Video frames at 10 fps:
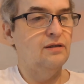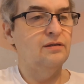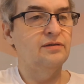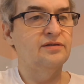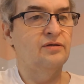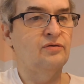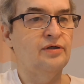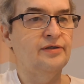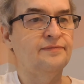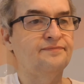
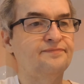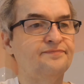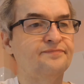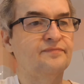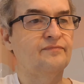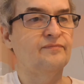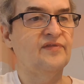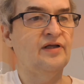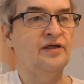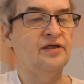So,
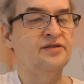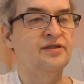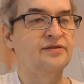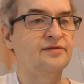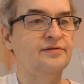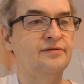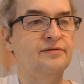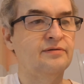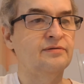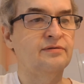like I did
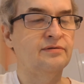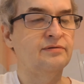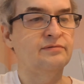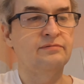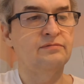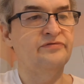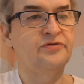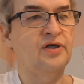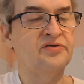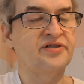a
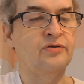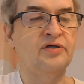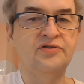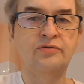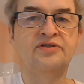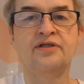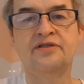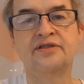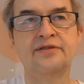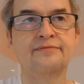few hours ago, I took
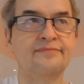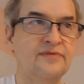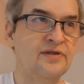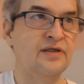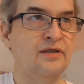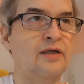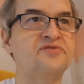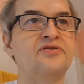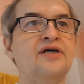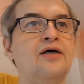tilidine. It
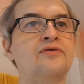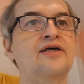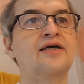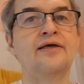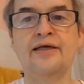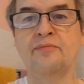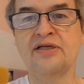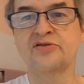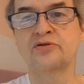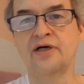calms you down. It
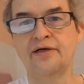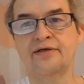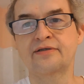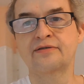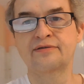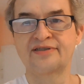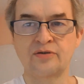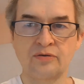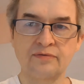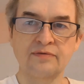makes you tired, you
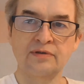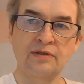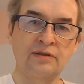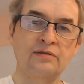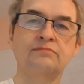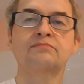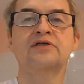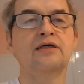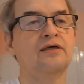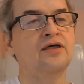know.
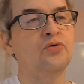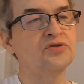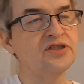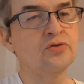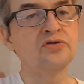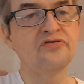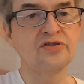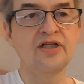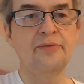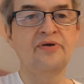Yeah, which is good for
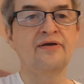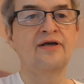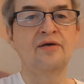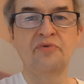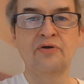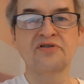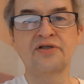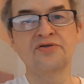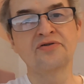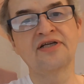sleeping, because I
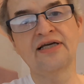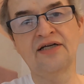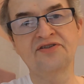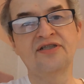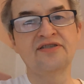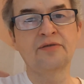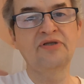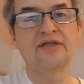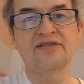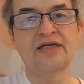used to take
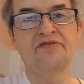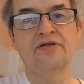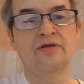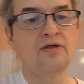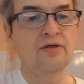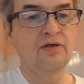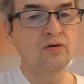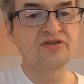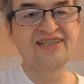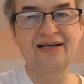antihistamine, 7
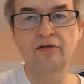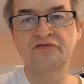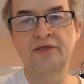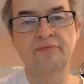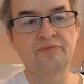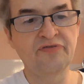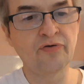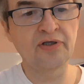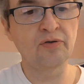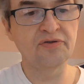or 10 of them
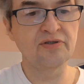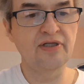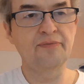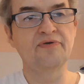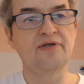before I go to sleep.